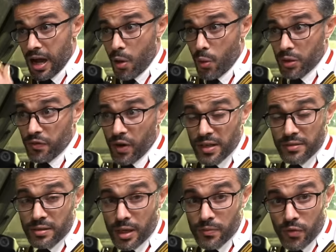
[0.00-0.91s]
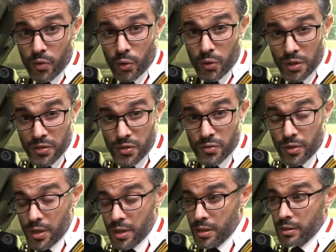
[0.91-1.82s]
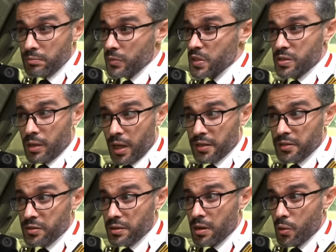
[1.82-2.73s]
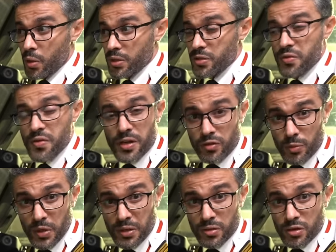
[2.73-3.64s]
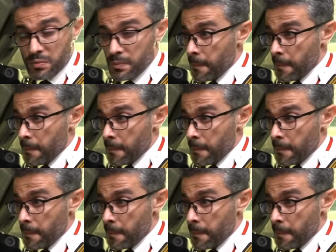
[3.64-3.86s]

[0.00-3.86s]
Our flight time for this day, it's like ten hours, thirty minutes.